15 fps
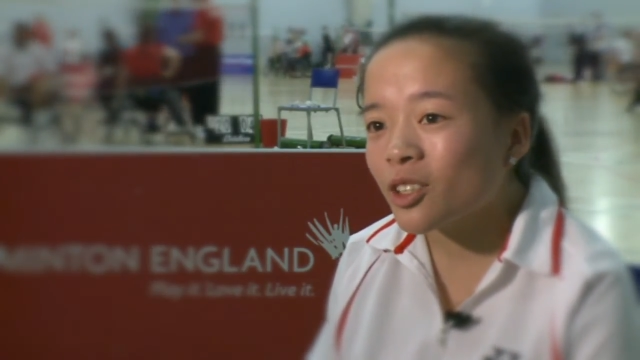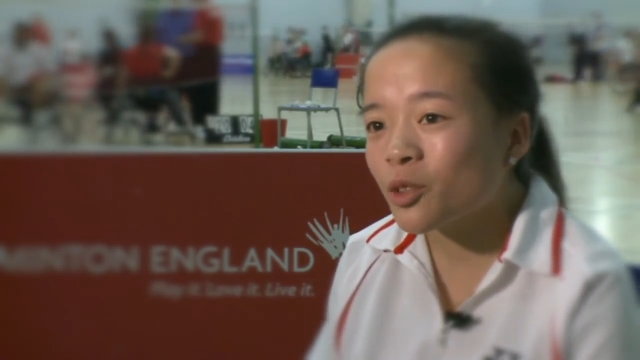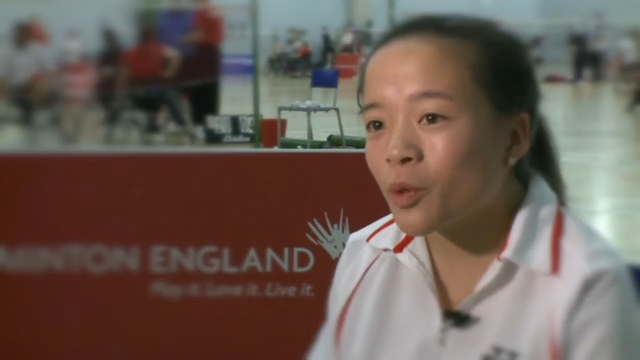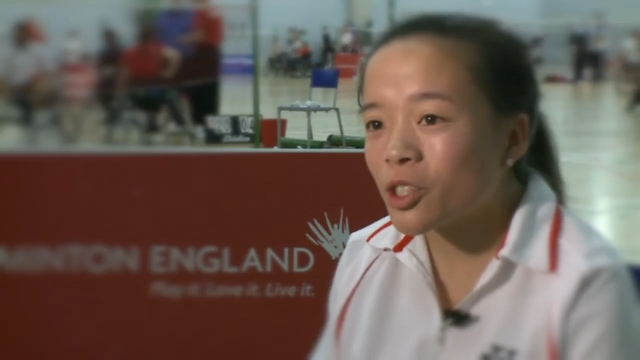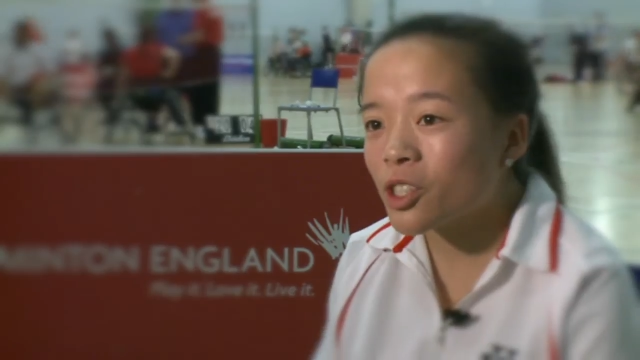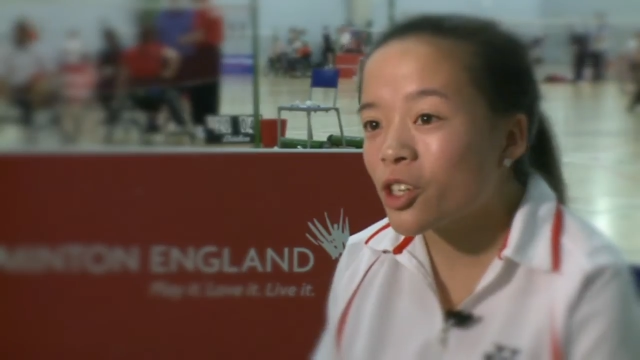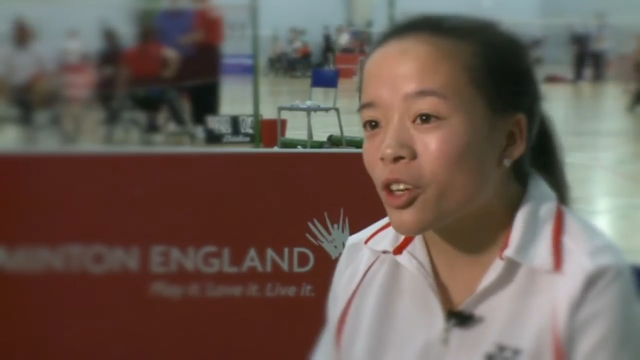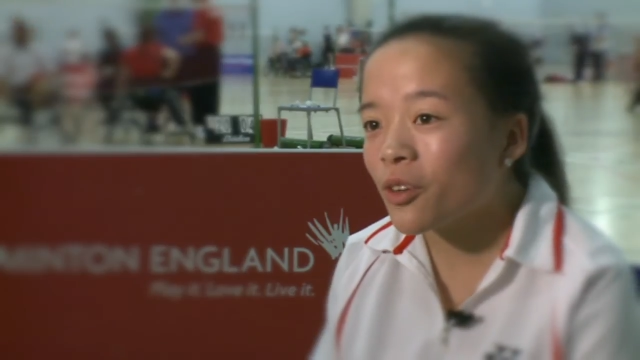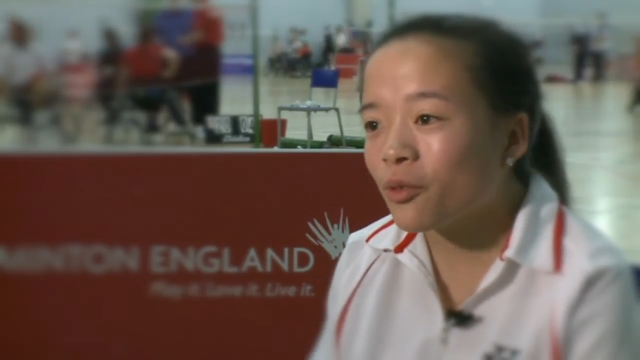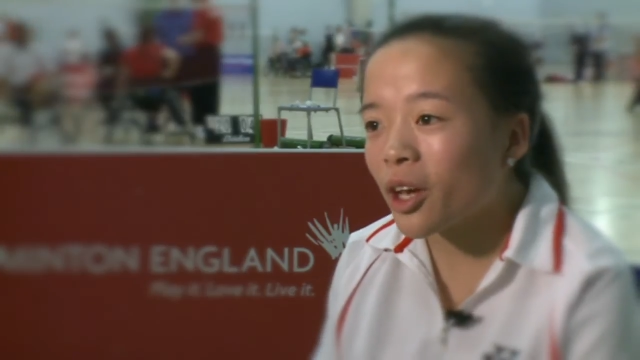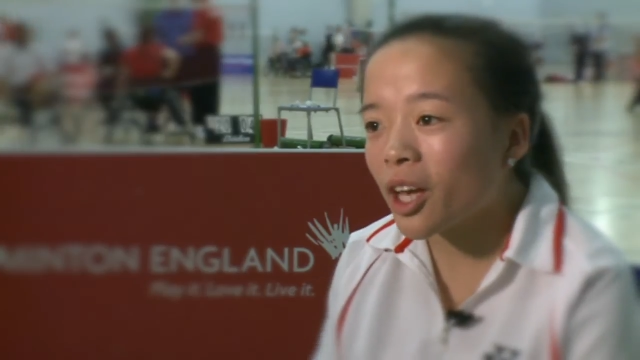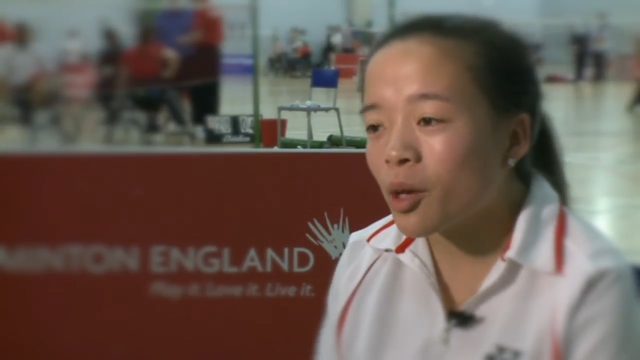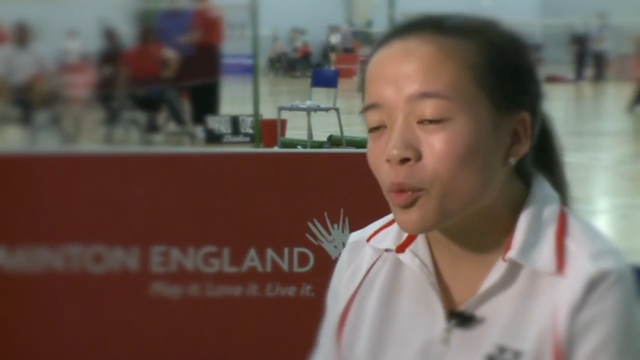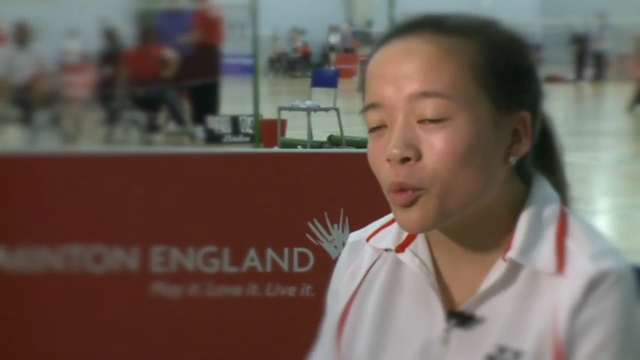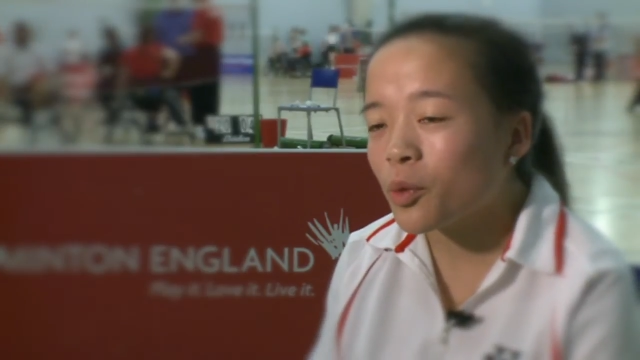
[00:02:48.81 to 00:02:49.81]
Sponsorship
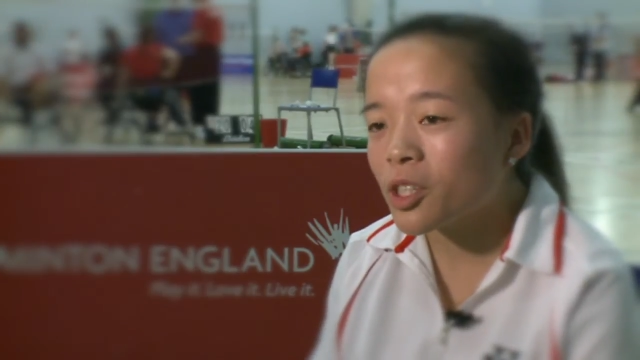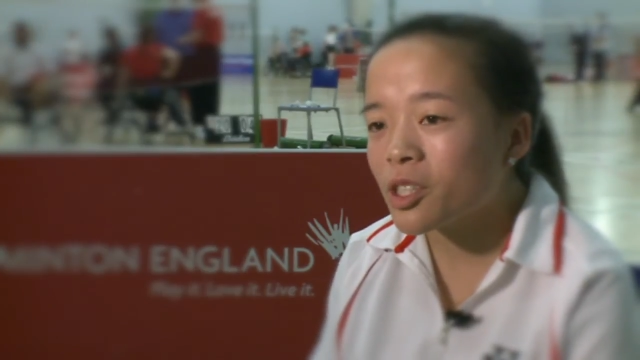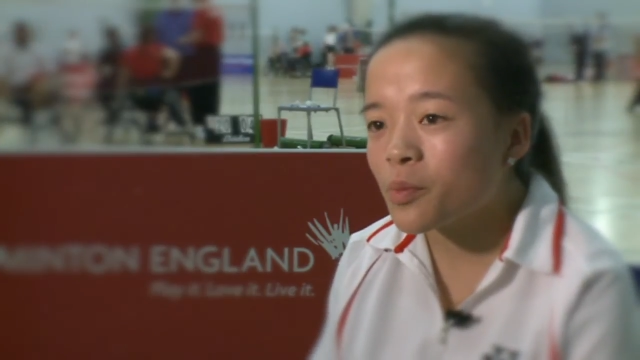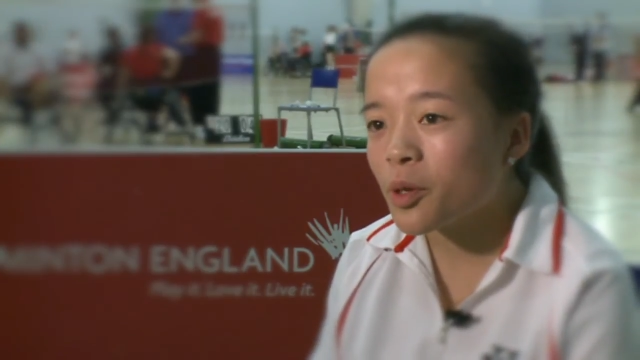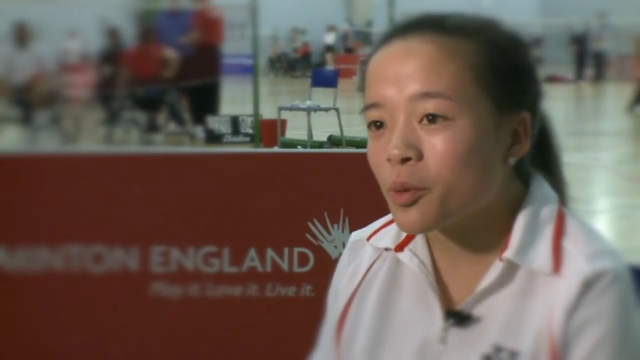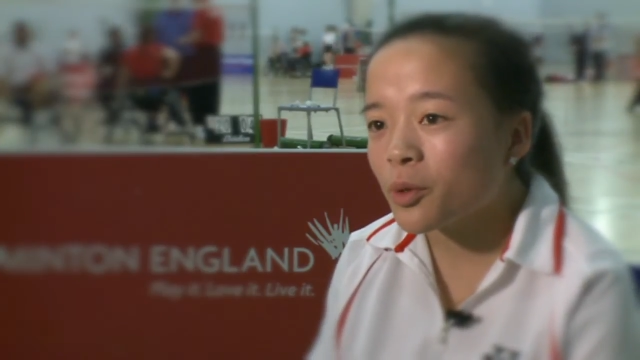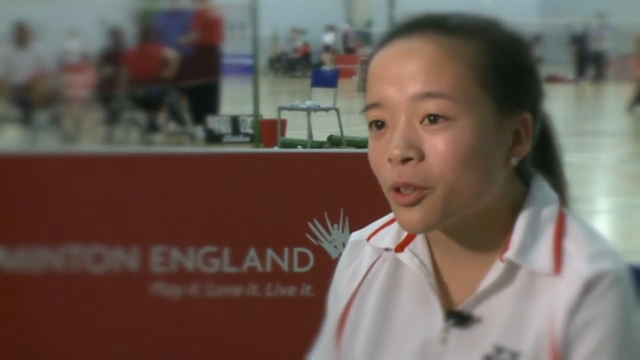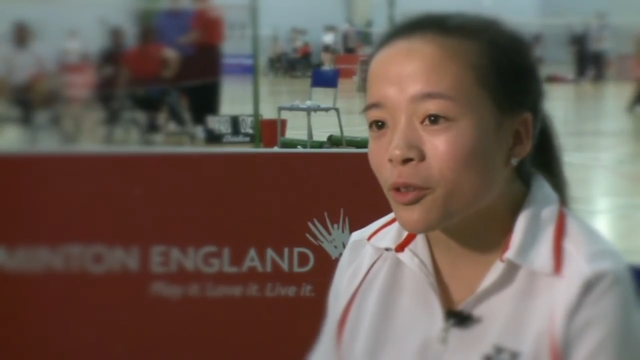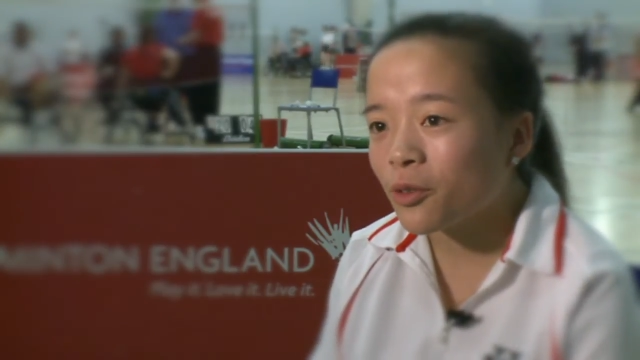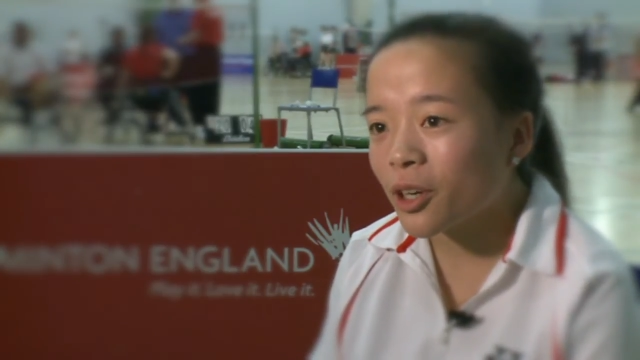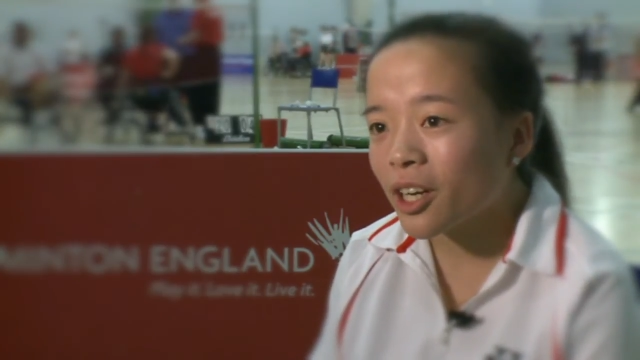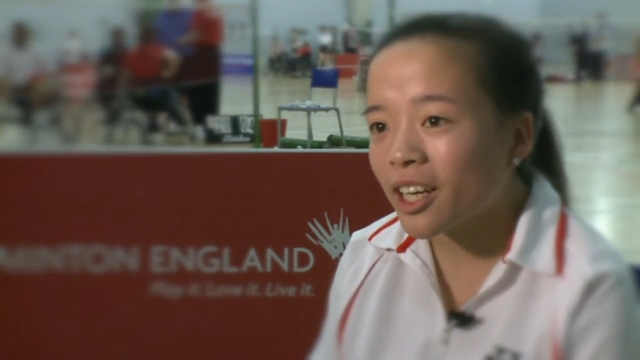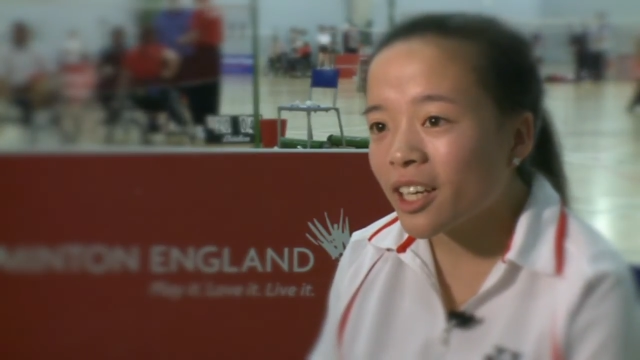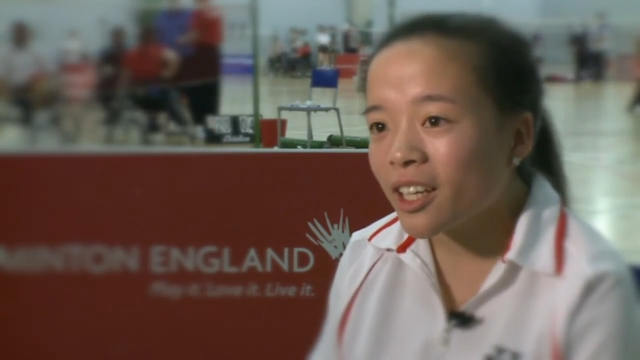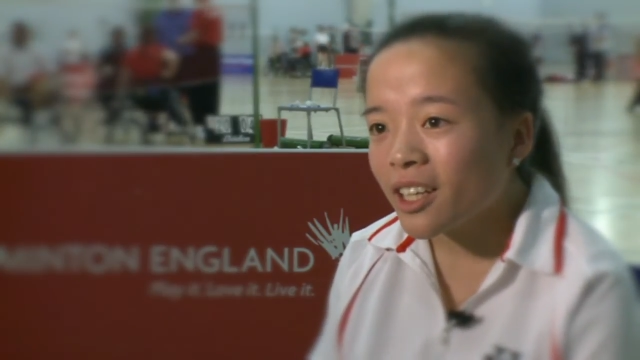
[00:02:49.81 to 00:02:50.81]
for able-bodied people are
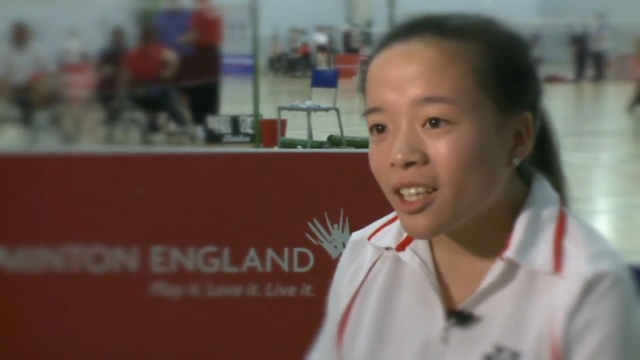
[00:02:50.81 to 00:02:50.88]
free,